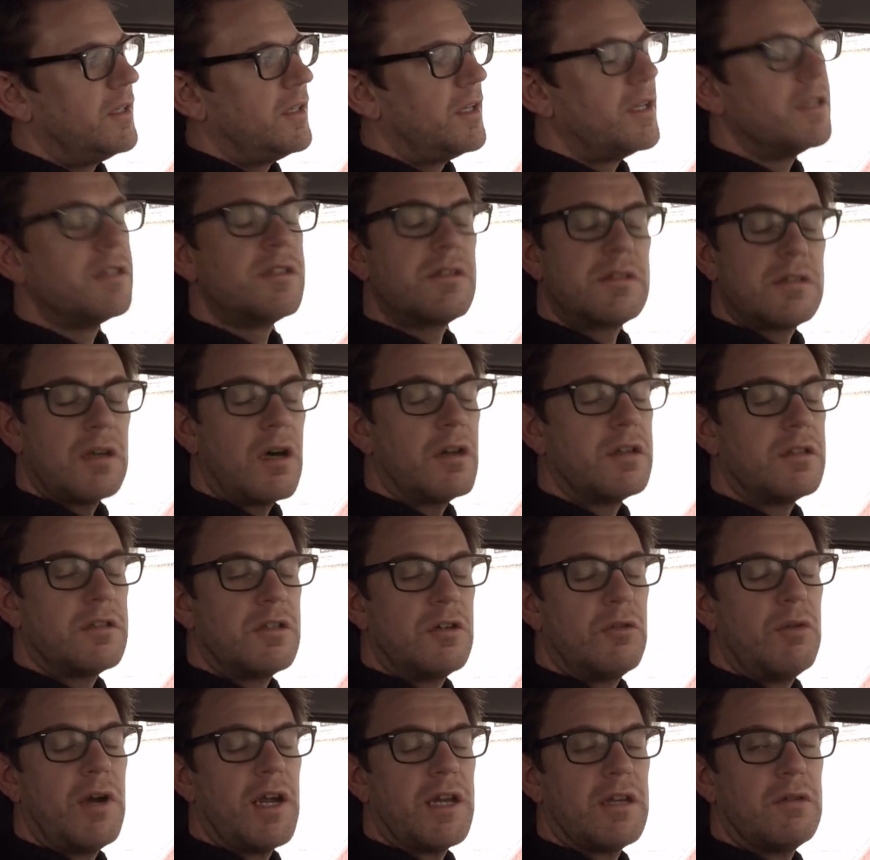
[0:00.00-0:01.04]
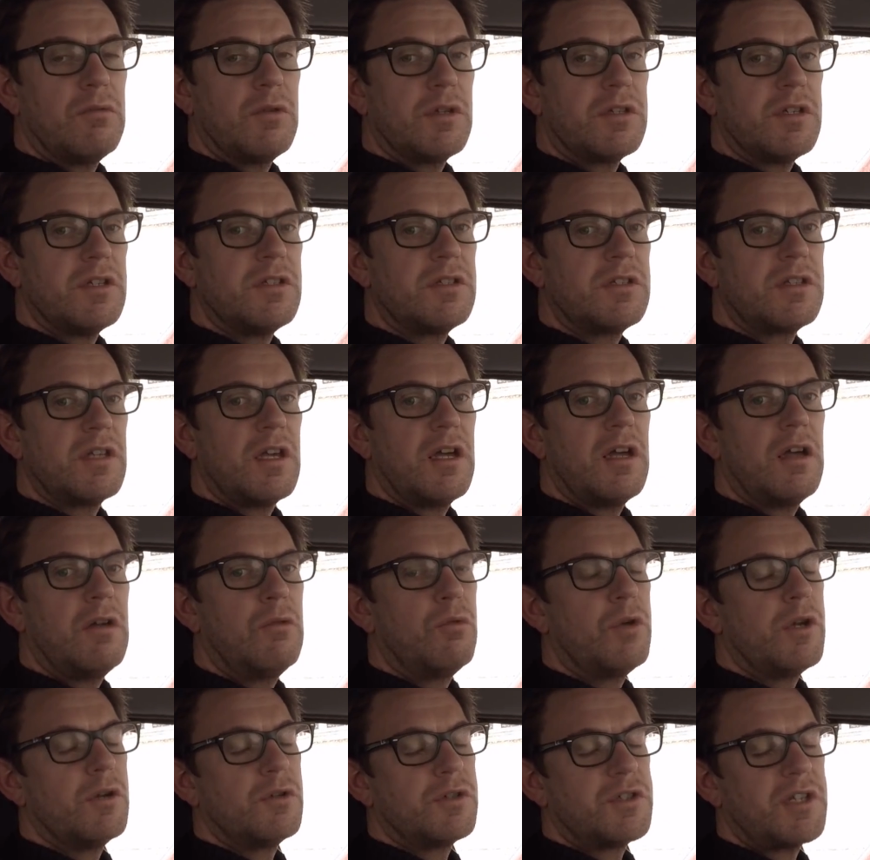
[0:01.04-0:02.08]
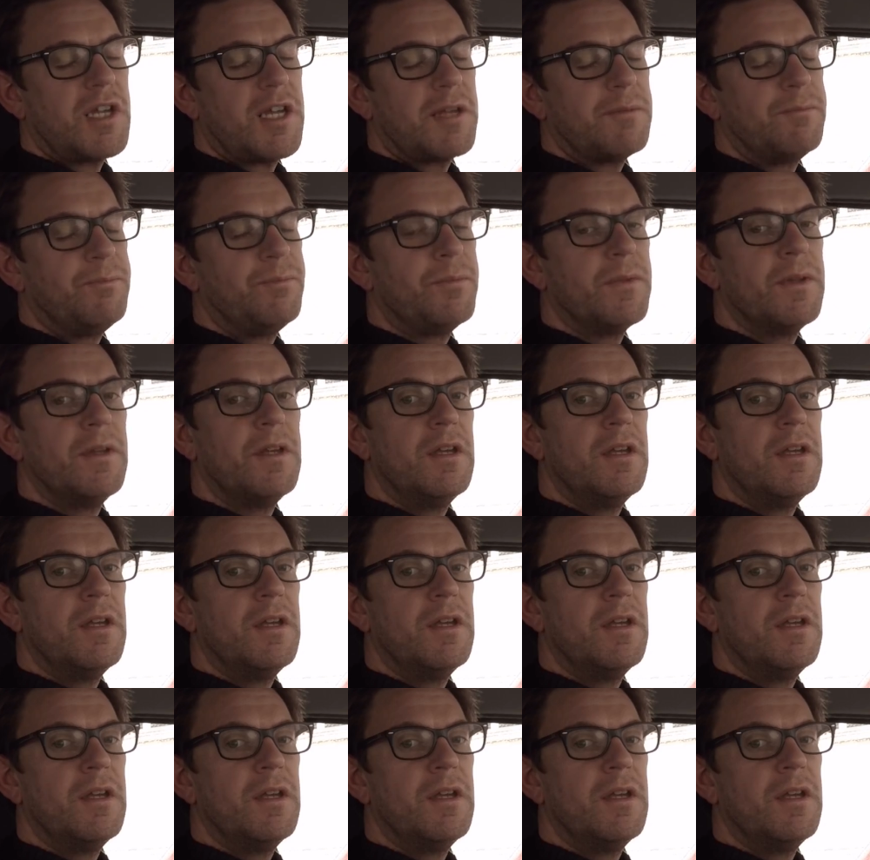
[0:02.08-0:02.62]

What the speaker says: it started to rain, which is a real shame.